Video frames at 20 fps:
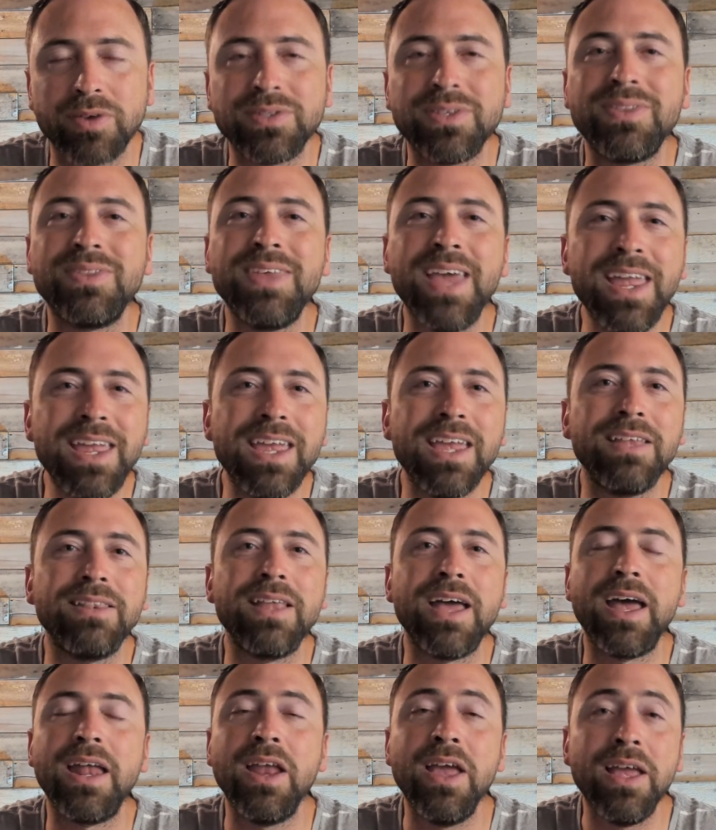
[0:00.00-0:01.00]
thinking
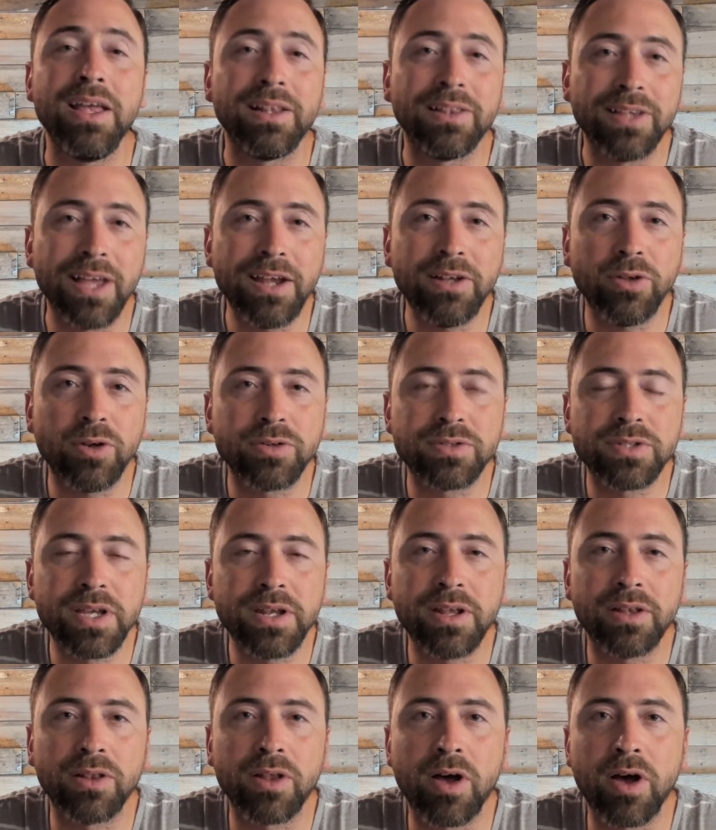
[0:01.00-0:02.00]
that landlord-tenant
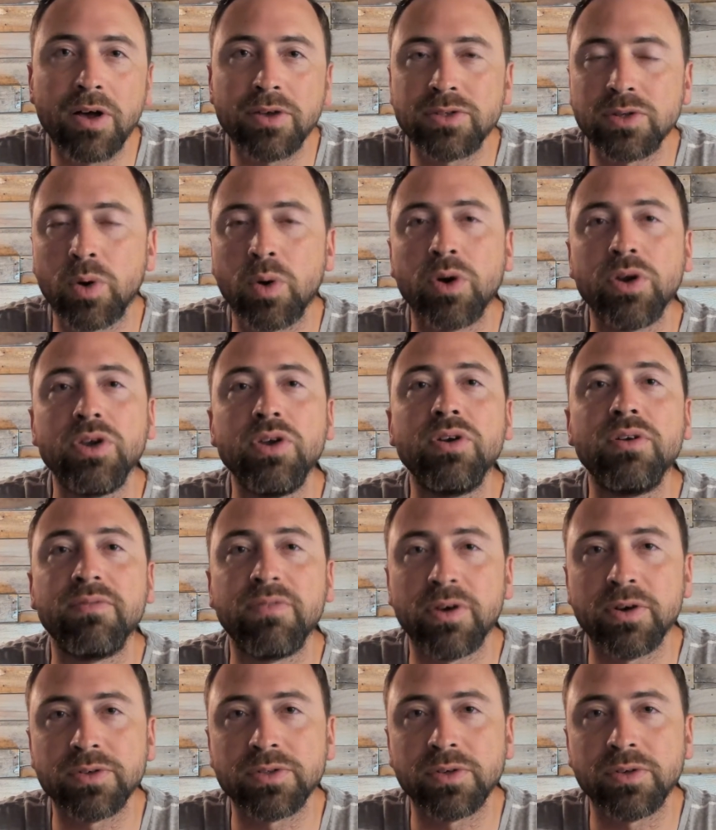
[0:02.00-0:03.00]
laws are
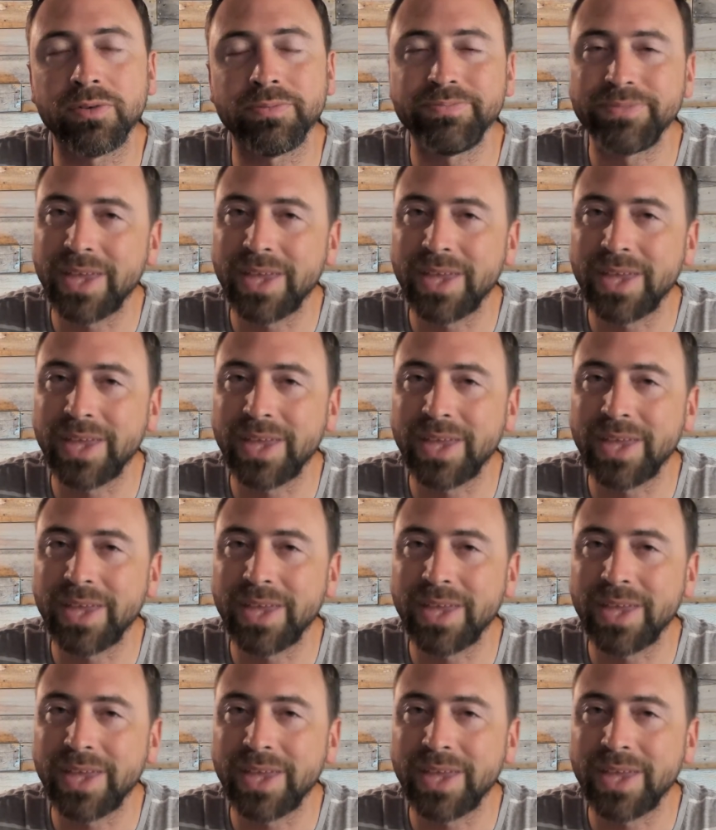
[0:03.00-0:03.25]
universal.